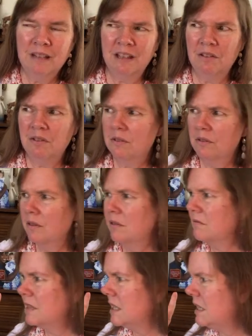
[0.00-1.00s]
like
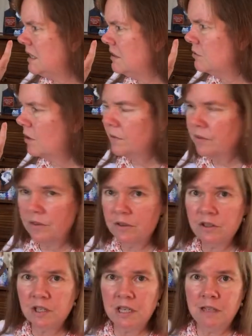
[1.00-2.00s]
12 or
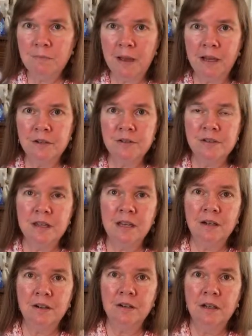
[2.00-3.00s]
13 patterns
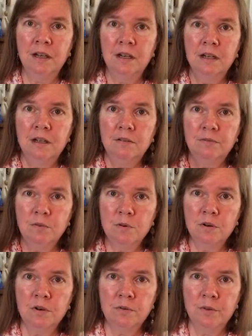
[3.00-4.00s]
there
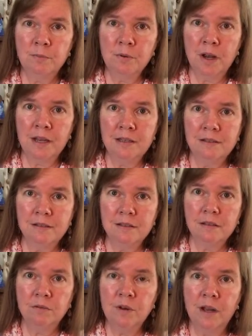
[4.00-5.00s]
for the
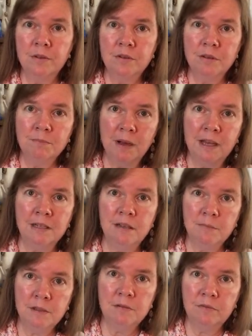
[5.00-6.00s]
price rather than buying
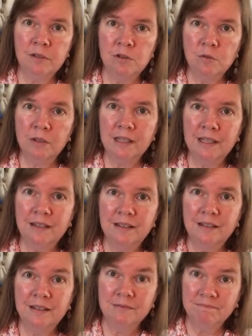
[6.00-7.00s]
them individually,
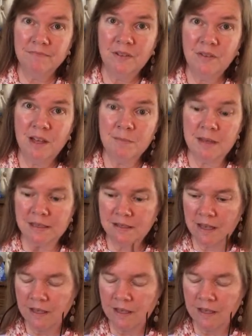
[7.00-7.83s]
if that makes